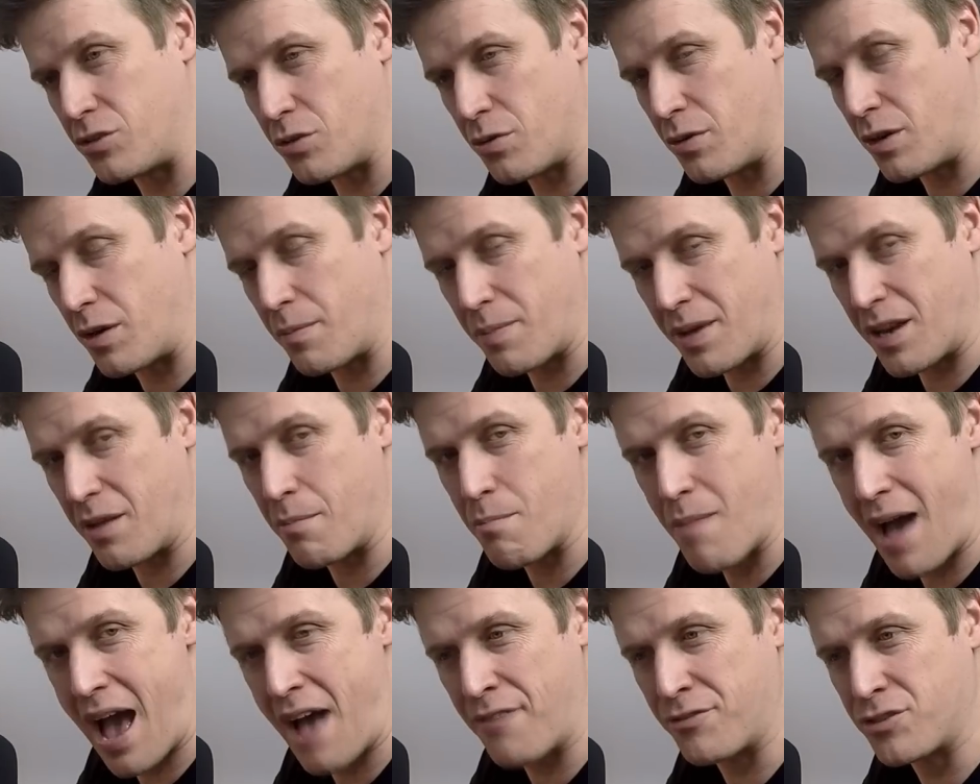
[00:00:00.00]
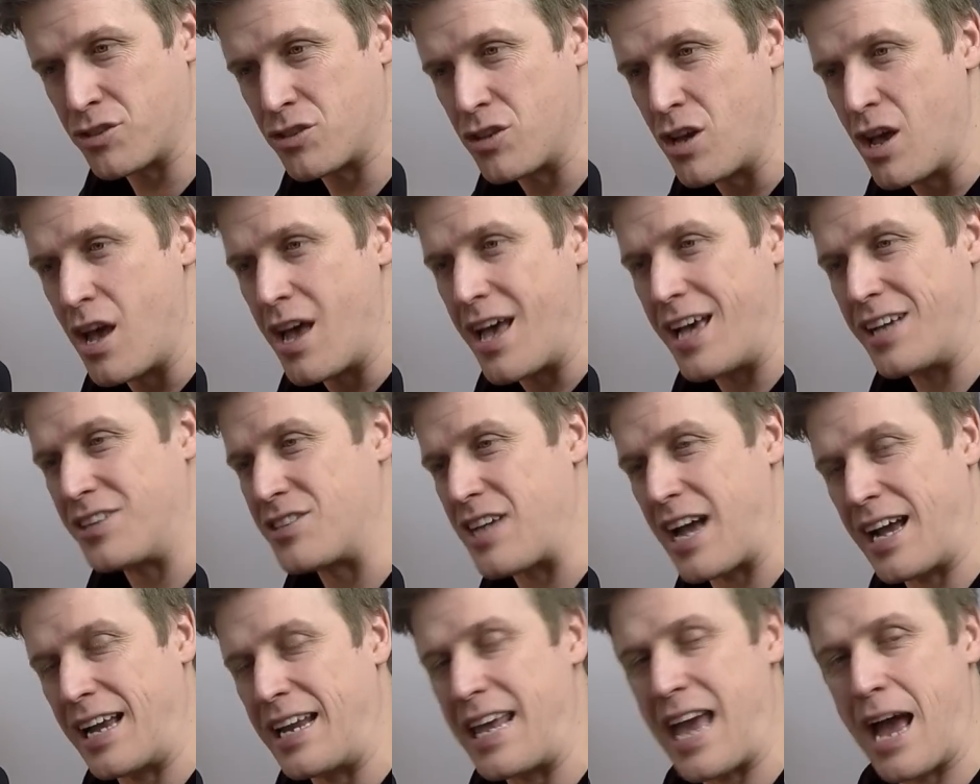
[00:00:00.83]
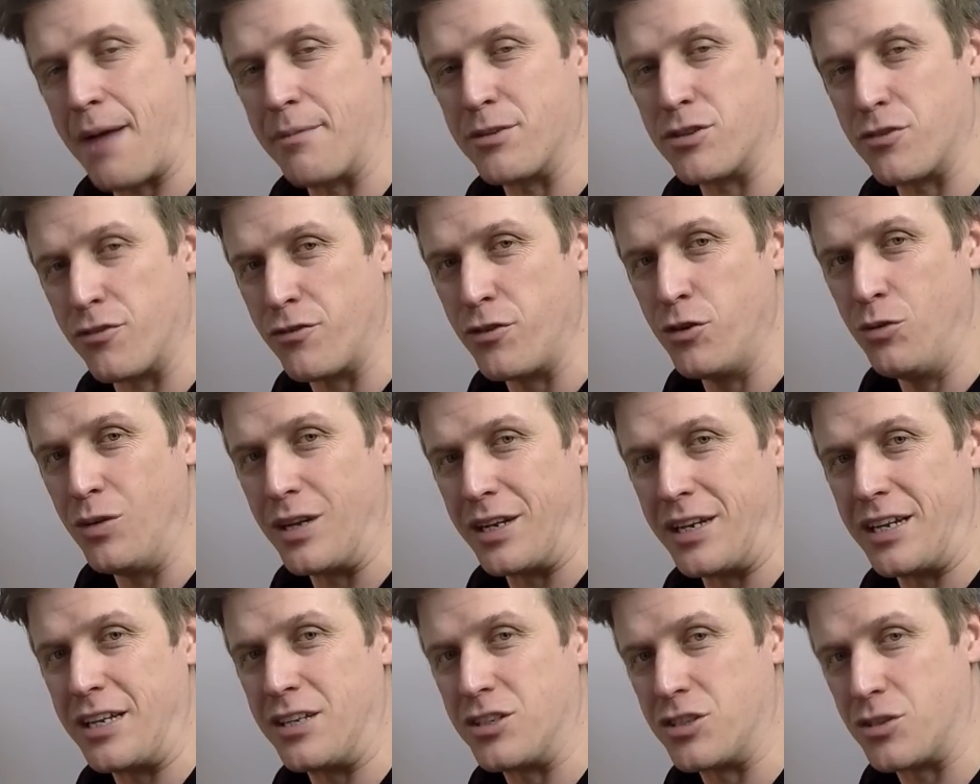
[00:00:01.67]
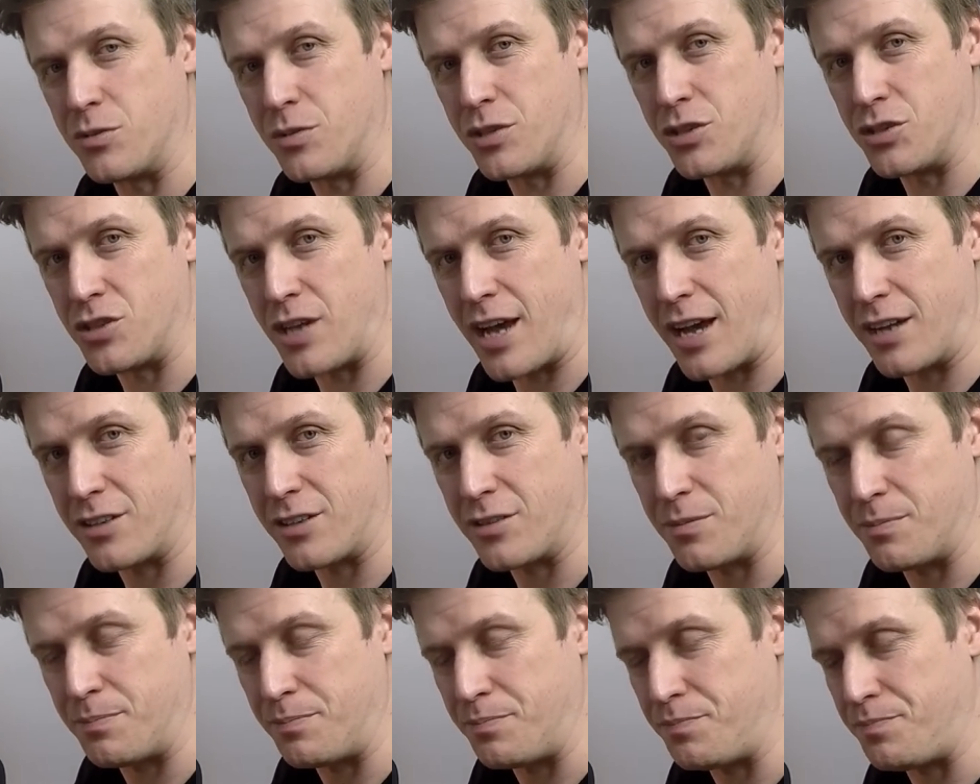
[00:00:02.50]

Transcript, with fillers: doing a bit of maths, exactly how much fuel it needs to inject.